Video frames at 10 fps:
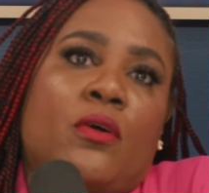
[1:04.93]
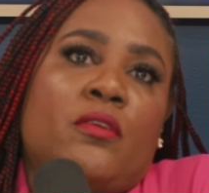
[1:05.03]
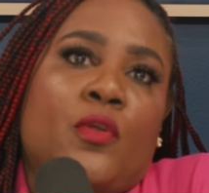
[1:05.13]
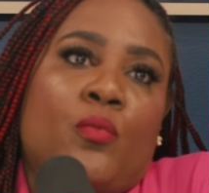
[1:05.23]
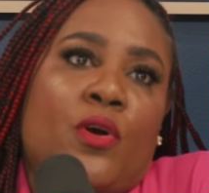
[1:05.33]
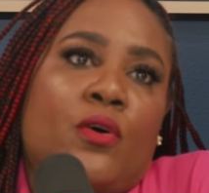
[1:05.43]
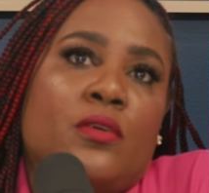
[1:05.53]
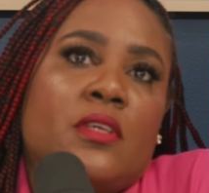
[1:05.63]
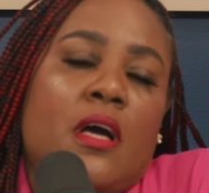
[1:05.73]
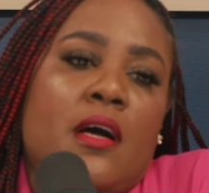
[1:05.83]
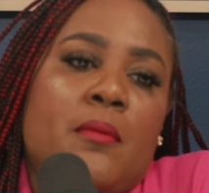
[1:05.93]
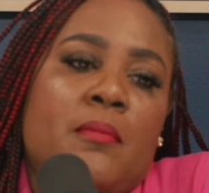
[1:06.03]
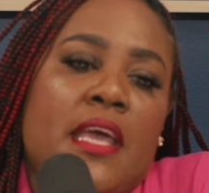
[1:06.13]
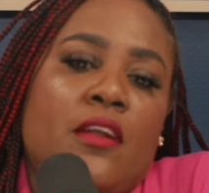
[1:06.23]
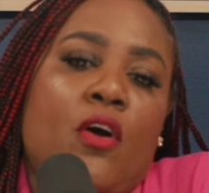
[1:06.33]
all over the world. Um,
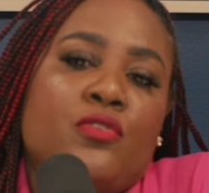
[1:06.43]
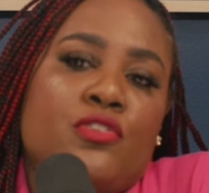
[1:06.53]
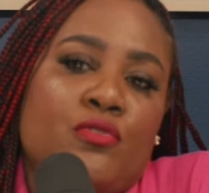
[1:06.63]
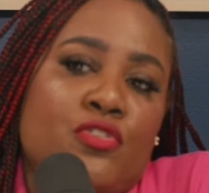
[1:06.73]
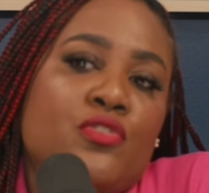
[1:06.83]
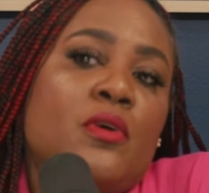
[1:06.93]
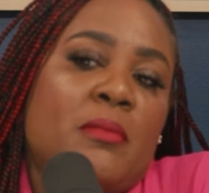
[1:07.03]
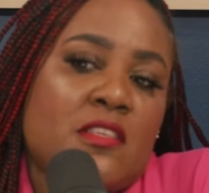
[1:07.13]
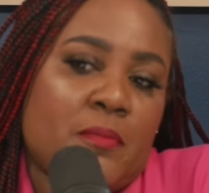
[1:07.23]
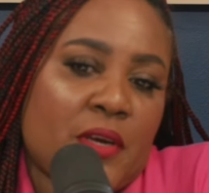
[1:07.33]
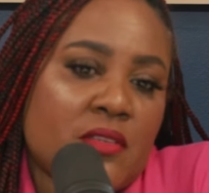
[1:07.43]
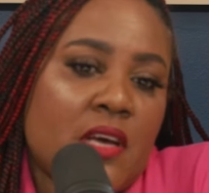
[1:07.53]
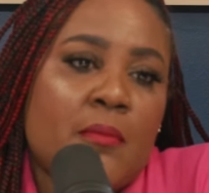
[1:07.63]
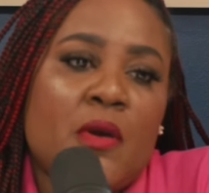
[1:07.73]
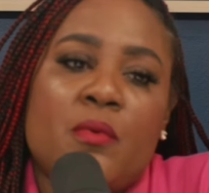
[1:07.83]
and also, too, on my spare
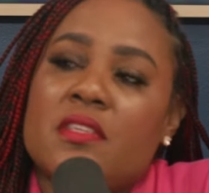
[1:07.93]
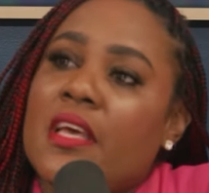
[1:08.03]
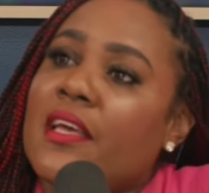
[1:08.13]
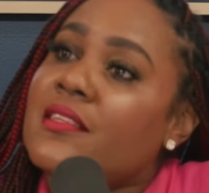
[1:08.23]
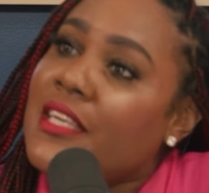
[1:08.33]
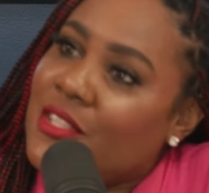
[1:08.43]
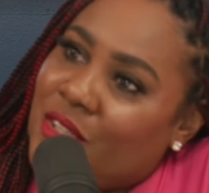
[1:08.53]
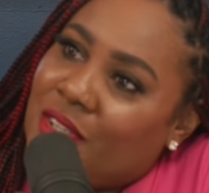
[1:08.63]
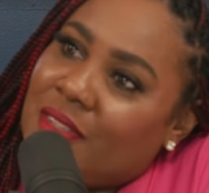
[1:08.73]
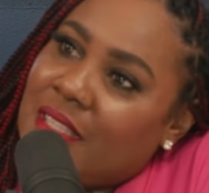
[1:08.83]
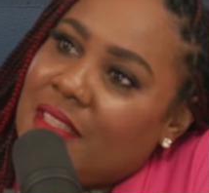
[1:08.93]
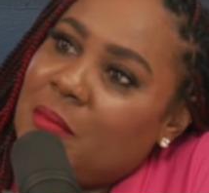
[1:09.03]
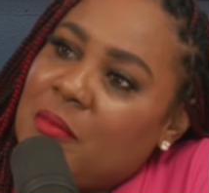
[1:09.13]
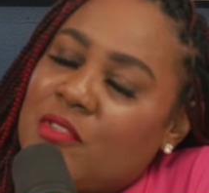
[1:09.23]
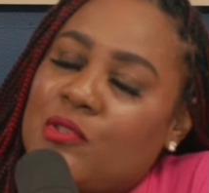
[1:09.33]
time, I was a teacher in the
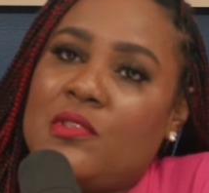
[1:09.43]
public school